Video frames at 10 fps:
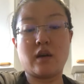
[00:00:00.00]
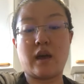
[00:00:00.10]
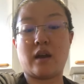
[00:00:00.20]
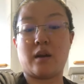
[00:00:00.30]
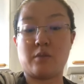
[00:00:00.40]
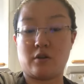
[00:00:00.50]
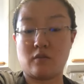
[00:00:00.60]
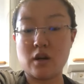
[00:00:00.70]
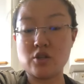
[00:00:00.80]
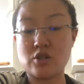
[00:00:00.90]
and I'm in a
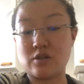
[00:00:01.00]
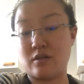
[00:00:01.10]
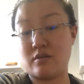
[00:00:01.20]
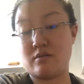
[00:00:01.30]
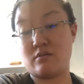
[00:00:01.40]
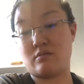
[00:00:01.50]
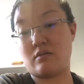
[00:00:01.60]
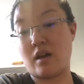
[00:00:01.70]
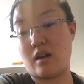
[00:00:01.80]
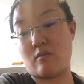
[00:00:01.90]
rush.
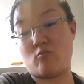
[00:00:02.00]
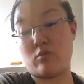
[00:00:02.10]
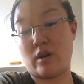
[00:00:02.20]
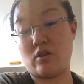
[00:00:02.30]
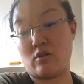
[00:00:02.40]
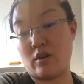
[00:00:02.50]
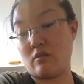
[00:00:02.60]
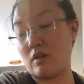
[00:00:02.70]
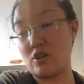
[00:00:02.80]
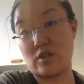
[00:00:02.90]
And when you're in a
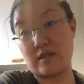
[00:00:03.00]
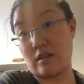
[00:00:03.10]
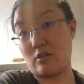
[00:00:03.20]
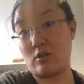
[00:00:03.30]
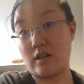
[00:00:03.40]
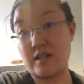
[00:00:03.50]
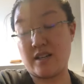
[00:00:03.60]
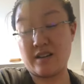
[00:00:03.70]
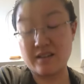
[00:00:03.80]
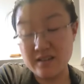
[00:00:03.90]
rush, it's not a good
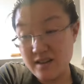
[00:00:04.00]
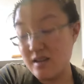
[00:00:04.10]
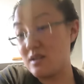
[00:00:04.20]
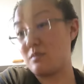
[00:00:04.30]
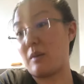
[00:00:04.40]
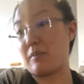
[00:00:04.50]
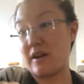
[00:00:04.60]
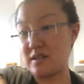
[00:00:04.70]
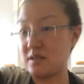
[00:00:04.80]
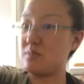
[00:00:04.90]
idea to
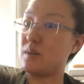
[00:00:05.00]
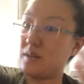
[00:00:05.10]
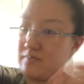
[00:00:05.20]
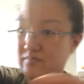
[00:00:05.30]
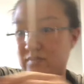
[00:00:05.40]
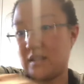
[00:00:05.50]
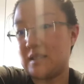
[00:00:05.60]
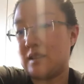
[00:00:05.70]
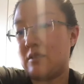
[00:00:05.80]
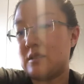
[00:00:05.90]
pasta, but let's
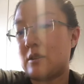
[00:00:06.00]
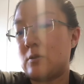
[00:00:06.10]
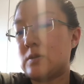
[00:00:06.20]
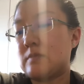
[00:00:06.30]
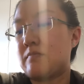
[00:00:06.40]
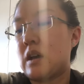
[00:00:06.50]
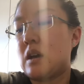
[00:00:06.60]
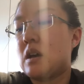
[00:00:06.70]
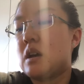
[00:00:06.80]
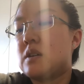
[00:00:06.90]
see how this goes.
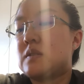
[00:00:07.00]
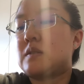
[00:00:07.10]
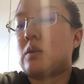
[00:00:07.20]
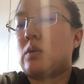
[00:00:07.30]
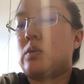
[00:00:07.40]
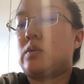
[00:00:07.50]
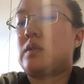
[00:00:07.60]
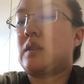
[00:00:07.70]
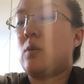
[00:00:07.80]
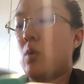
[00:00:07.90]
So
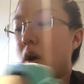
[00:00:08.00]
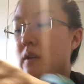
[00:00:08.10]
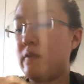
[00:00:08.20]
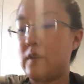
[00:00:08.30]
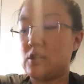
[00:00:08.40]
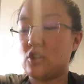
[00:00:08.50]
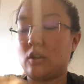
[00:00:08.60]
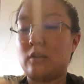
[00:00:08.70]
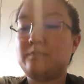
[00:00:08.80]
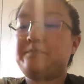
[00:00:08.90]
the wide
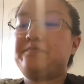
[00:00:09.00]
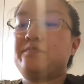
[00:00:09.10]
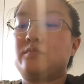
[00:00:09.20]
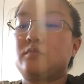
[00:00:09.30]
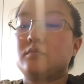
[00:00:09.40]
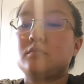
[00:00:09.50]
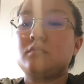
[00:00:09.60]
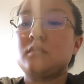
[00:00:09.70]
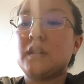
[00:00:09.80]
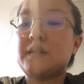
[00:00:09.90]
feature
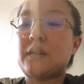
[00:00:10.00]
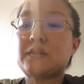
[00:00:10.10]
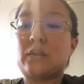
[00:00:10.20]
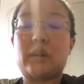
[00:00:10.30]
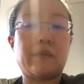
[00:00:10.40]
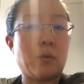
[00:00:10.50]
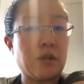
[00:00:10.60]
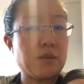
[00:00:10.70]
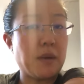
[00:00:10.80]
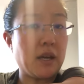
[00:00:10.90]
is also good if you
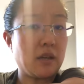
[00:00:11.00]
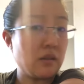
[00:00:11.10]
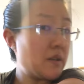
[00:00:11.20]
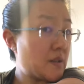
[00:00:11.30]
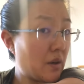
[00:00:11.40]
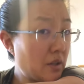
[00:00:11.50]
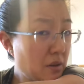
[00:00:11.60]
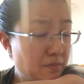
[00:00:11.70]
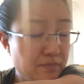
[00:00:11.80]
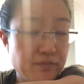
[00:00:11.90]
want to make
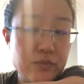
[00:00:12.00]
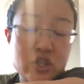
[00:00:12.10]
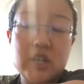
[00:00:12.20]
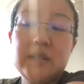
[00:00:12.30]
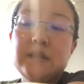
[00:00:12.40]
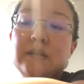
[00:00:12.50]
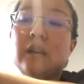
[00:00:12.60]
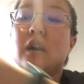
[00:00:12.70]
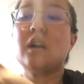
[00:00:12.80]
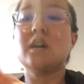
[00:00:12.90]
lasagna sheets.
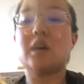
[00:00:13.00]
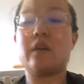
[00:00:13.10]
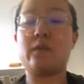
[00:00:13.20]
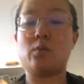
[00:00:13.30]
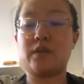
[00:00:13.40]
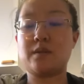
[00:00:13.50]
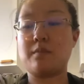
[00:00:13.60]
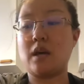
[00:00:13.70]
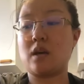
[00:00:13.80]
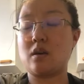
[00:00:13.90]
If you want to
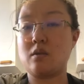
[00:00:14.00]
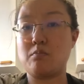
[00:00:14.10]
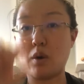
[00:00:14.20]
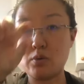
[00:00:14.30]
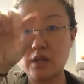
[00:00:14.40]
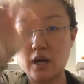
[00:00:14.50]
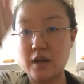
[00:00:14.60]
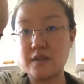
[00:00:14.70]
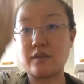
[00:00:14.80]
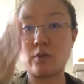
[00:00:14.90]
make bow ties, of